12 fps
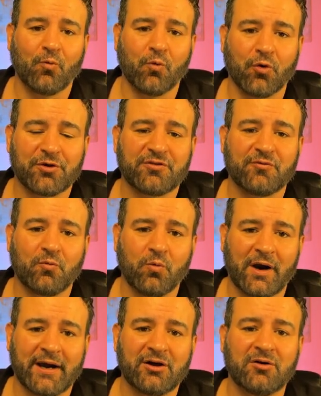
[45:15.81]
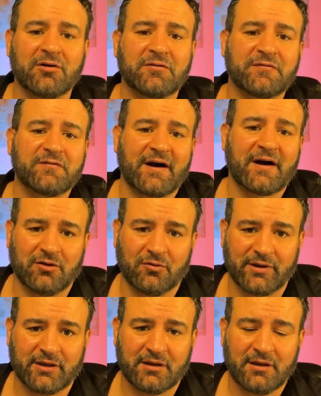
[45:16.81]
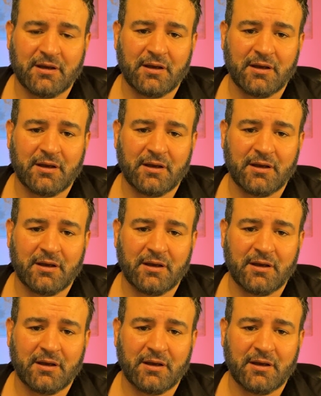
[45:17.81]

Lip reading: worthwhile following.